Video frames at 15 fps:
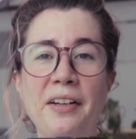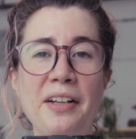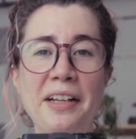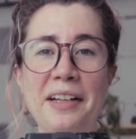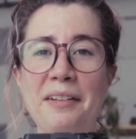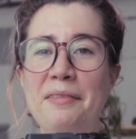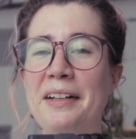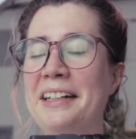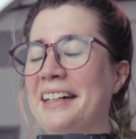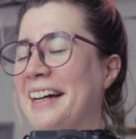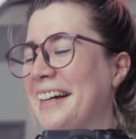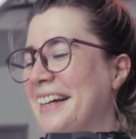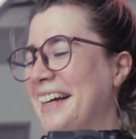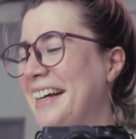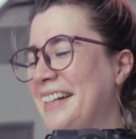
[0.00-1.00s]
God, I can't wait
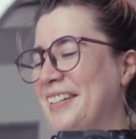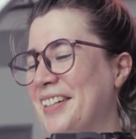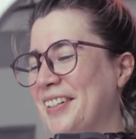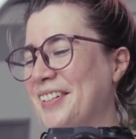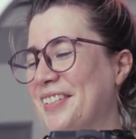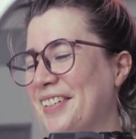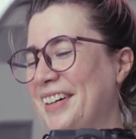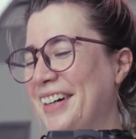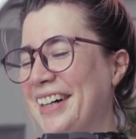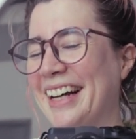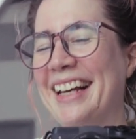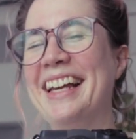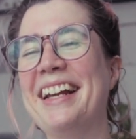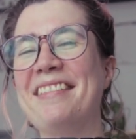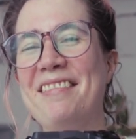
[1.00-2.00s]
to draw.
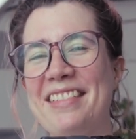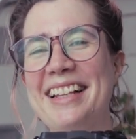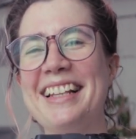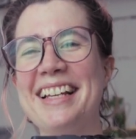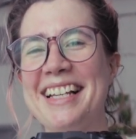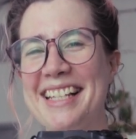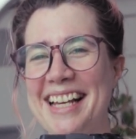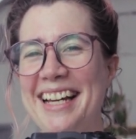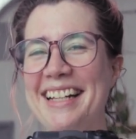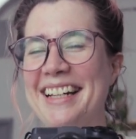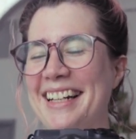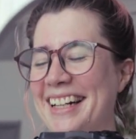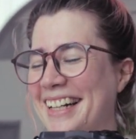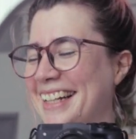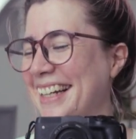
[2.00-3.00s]
I get really
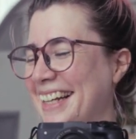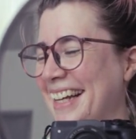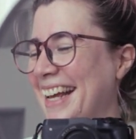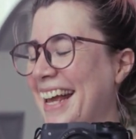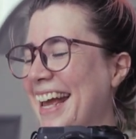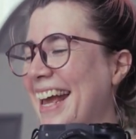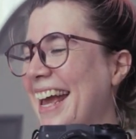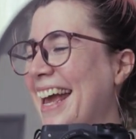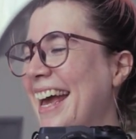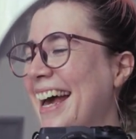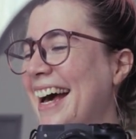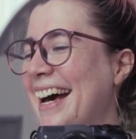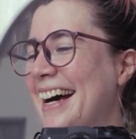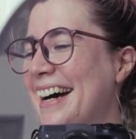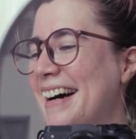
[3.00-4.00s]
excited.
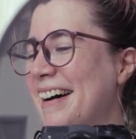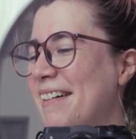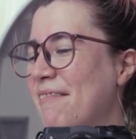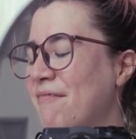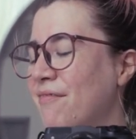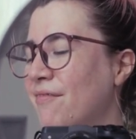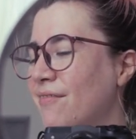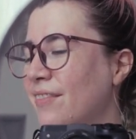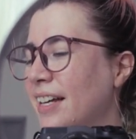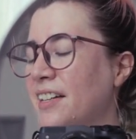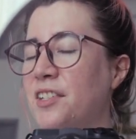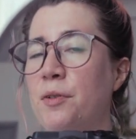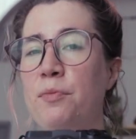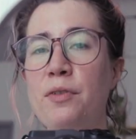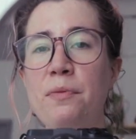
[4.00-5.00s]

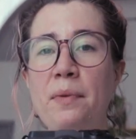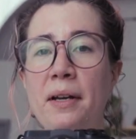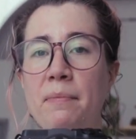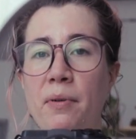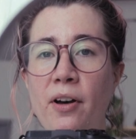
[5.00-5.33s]
catch up with my